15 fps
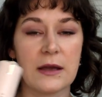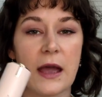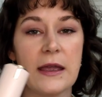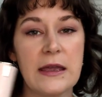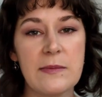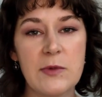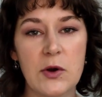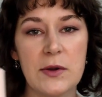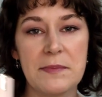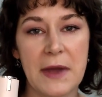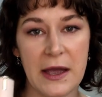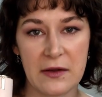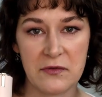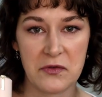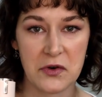I keep going
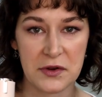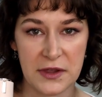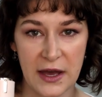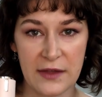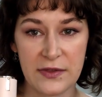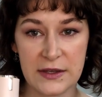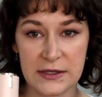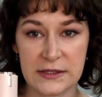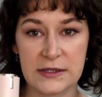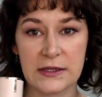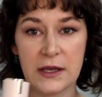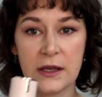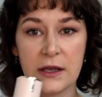back and forth on this